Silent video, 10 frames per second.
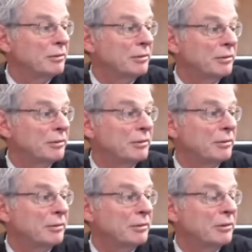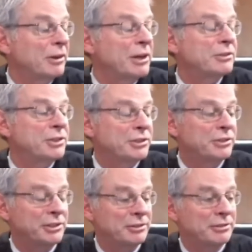put in, uh. Okay, so
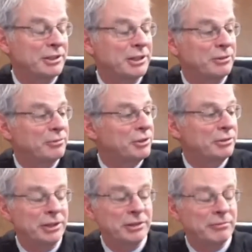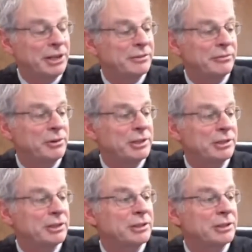just, just, okay, don't, you don't need to raise your voice.